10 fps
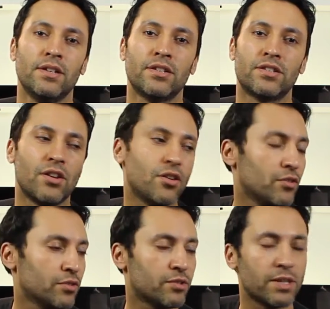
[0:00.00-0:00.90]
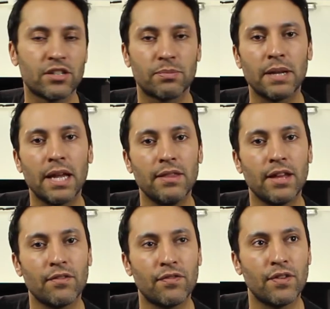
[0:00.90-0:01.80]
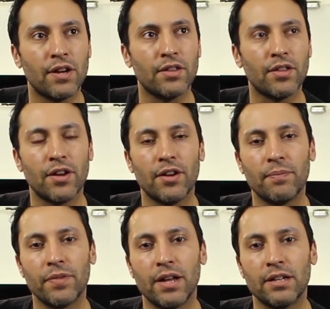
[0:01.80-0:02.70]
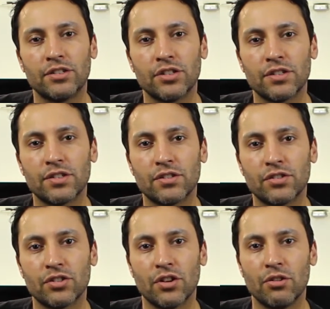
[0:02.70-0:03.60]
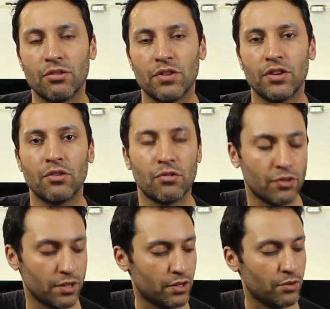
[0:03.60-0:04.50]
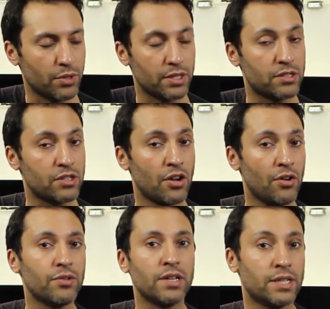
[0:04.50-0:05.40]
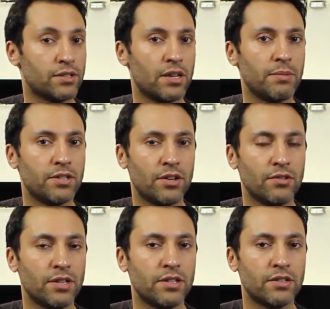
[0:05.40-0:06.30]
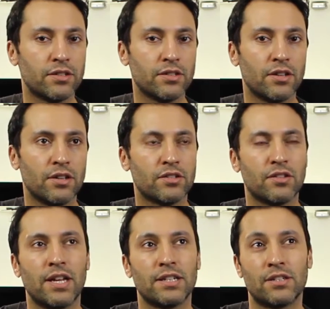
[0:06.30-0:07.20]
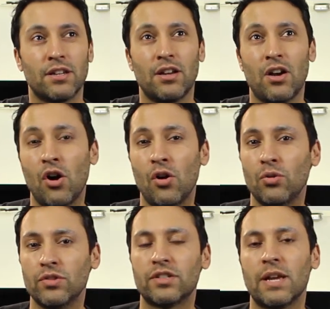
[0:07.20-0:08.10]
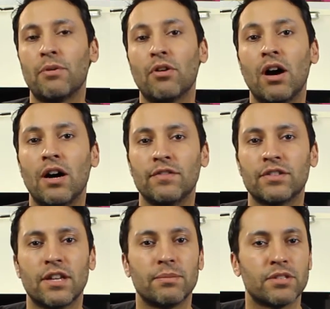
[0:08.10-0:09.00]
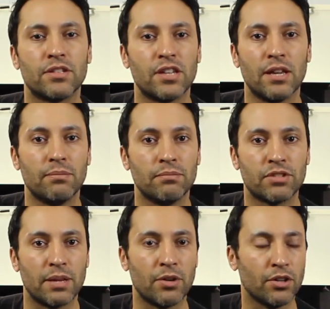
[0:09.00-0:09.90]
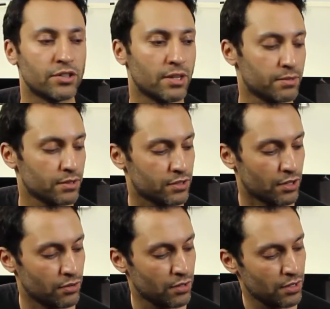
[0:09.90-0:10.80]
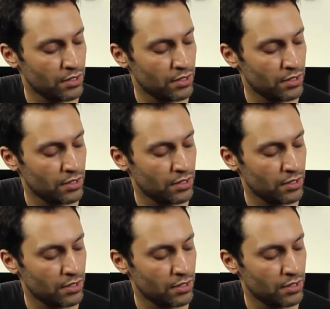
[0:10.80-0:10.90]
So to explain that further, I'll just show you, if you don't already know, what a tone and a semitone is. So that's a whole step or a half step. It's the same concept. So